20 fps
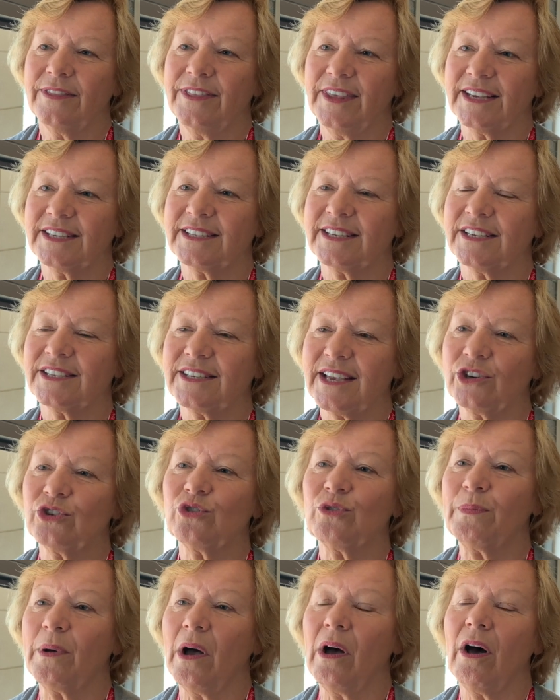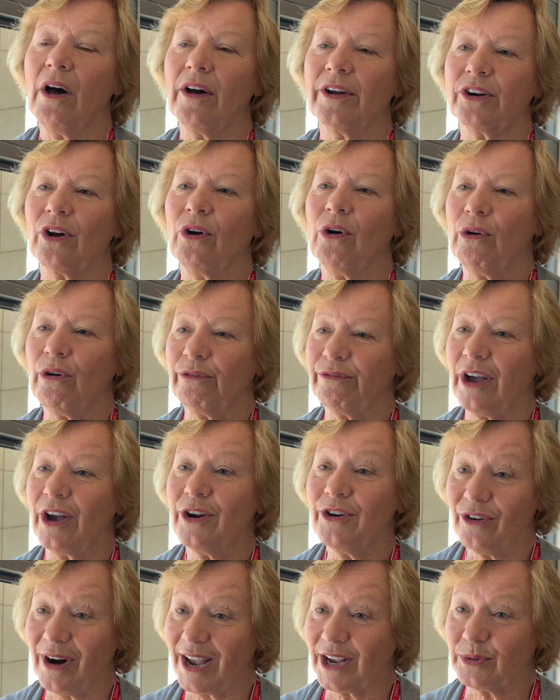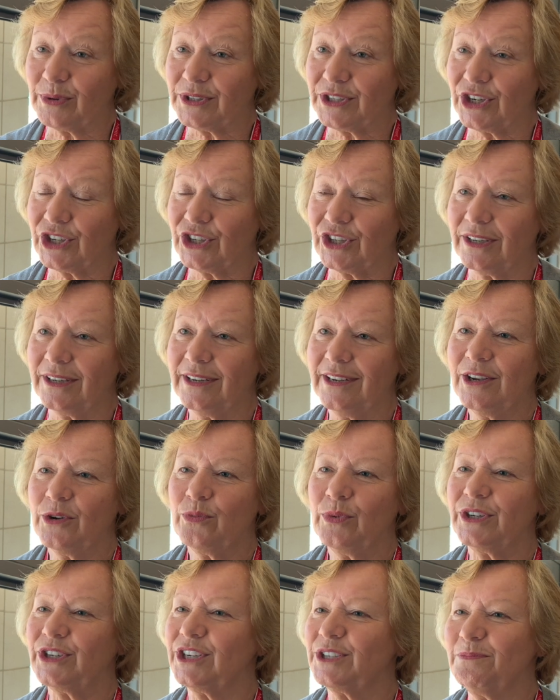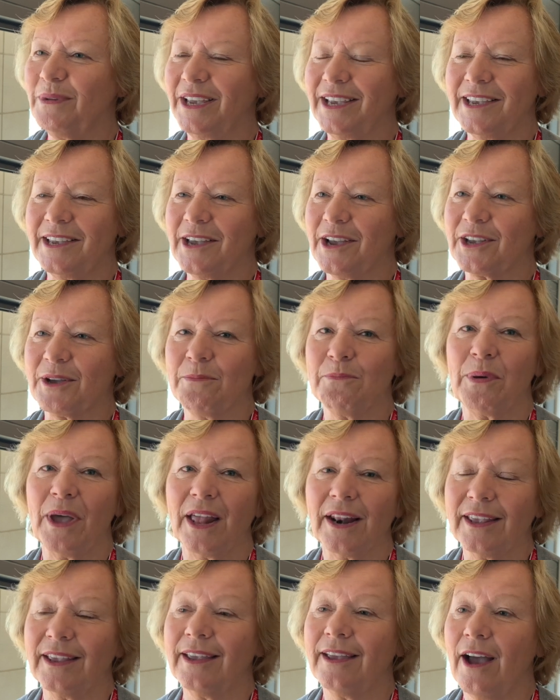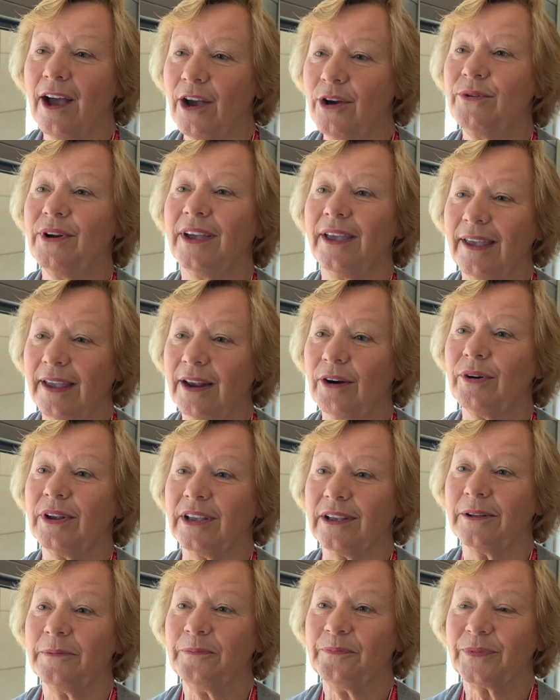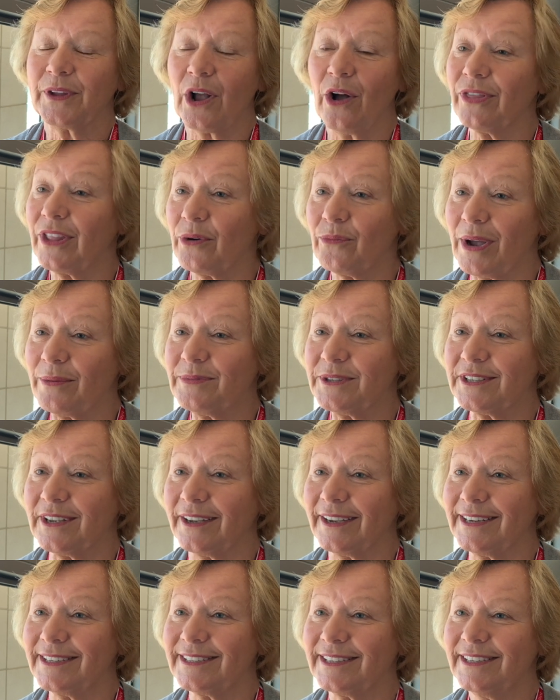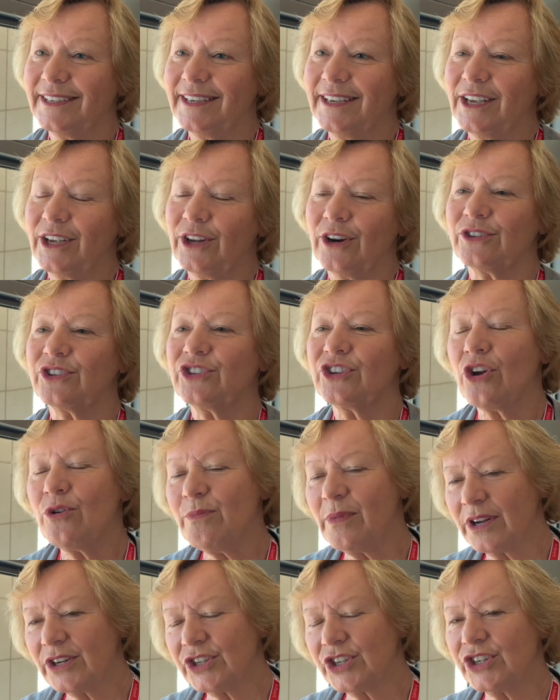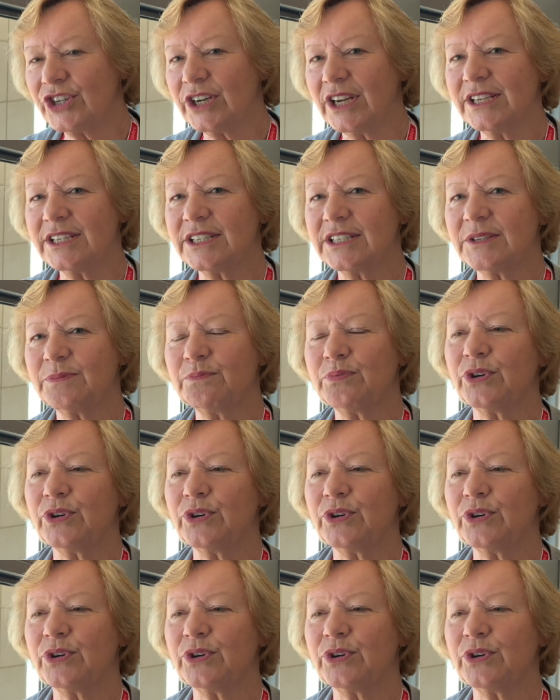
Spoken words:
this essential part of owner acquisition, which is making a compelling owner area on their website. So much is